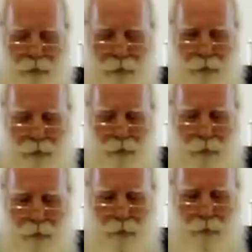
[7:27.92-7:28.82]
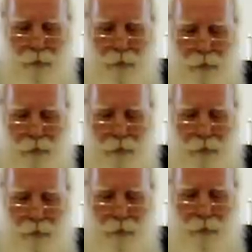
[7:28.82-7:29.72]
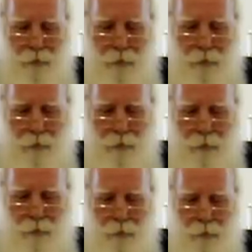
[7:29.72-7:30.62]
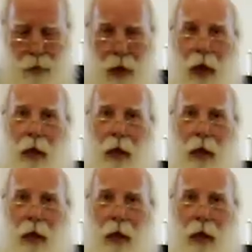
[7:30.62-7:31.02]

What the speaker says: Nothing is said.